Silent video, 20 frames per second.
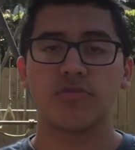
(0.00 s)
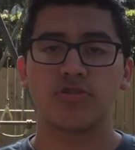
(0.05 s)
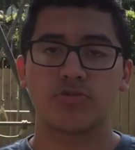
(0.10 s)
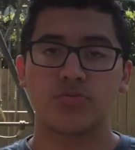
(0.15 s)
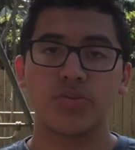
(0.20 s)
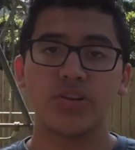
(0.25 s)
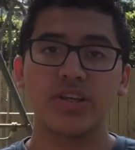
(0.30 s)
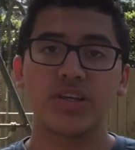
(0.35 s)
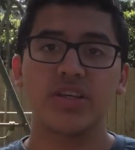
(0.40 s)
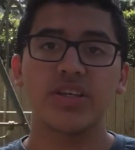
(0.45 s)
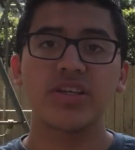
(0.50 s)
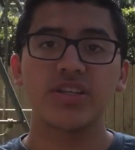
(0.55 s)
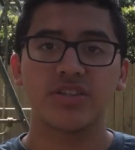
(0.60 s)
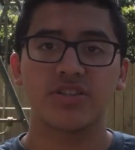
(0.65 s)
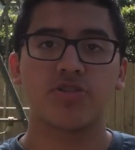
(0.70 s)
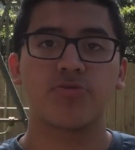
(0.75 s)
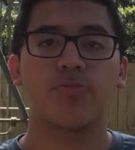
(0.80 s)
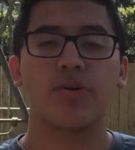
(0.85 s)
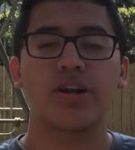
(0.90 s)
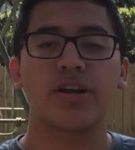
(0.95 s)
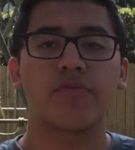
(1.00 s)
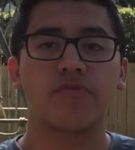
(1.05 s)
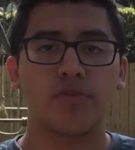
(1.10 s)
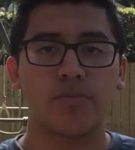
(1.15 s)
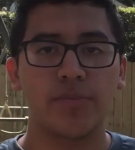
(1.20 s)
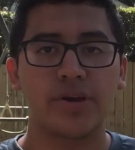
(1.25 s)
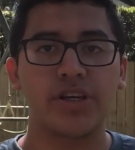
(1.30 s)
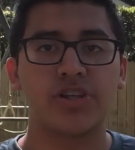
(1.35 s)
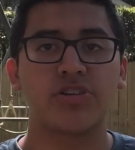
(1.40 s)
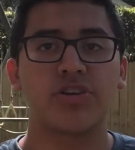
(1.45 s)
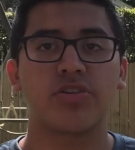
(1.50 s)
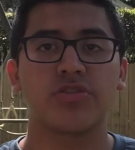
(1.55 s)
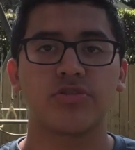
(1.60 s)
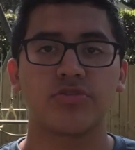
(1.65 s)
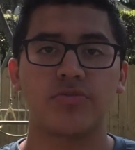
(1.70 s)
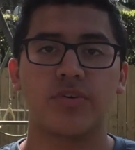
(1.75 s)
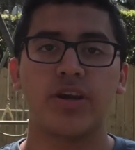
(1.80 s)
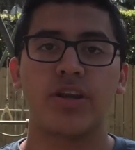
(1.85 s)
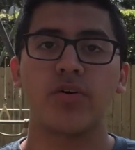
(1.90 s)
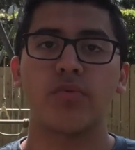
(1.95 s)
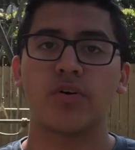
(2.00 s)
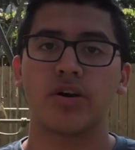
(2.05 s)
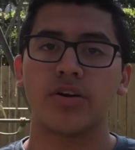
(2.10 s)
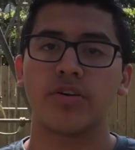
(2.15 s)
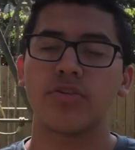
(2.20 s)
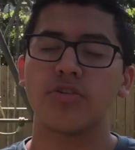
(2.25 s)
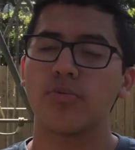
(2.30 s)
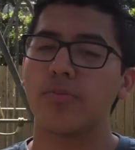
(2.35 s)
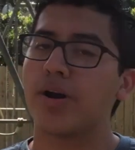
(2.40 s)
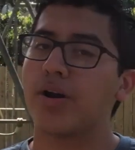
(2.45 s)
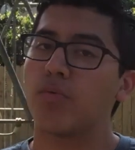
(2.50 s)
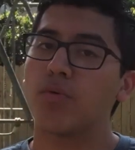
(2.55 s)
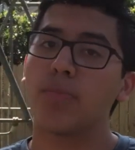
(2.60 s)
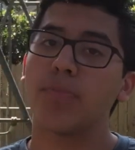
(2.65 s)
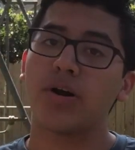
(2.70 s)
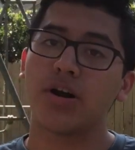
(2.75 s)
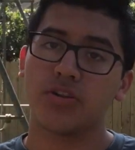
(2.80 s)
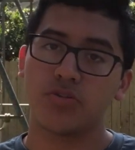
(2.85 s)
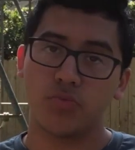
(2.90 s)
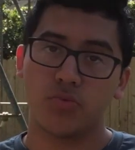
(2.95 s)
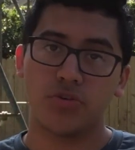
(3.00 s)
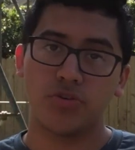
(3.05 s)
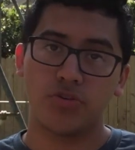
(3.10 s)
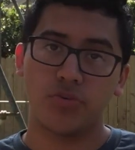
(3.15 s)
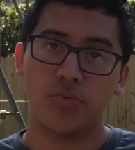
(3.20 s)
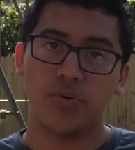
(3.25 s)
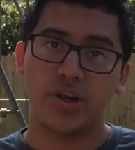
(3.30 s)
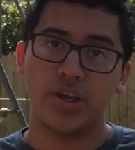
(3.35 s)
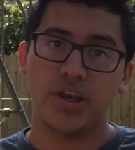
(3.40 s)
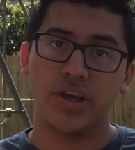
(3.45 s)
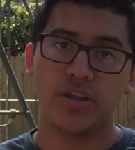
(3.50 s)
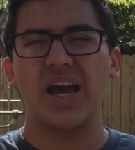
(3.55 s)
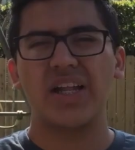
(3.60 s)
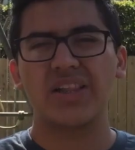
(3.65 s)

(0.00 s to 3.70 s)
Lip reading: it was really easy to spread information to anyone, no matter what part of the world you were in.